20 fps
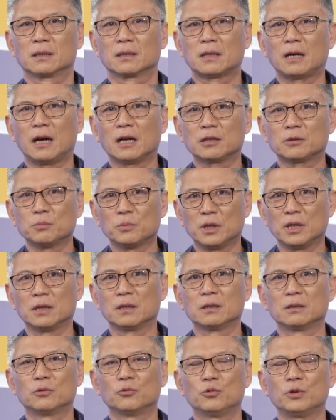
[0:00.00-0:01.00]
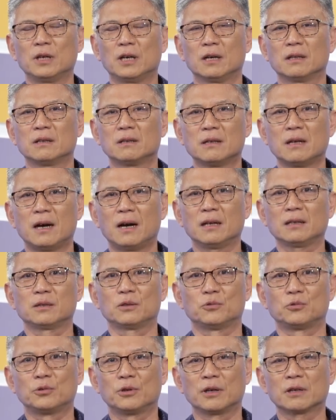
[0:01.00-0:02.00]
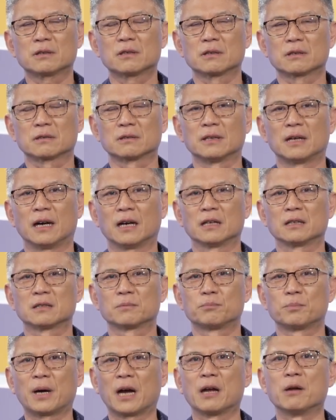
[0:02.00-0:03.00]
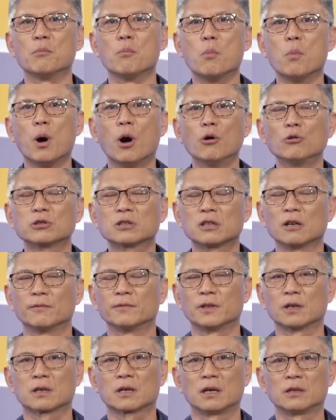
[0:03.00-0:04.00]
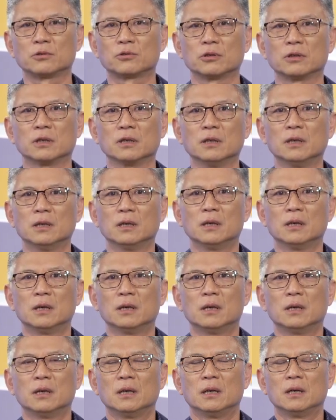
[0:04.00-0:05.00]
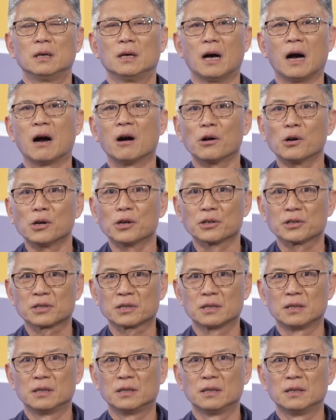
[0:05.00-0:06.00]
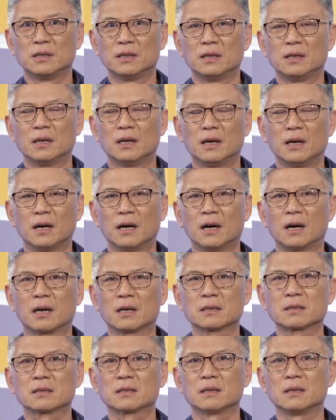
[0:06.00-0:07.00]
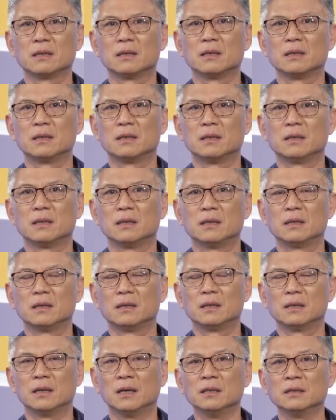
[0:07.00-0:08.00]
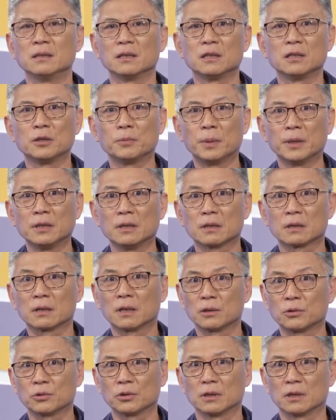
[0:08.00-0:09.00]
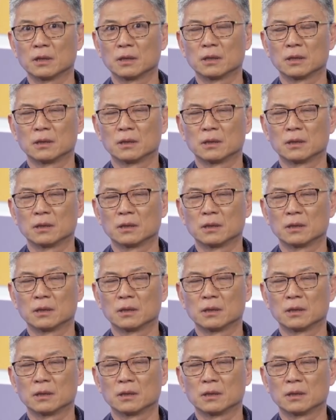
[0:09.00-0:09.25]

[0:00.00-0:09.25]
That means we are not recognized by most of the country on earth as an independent country.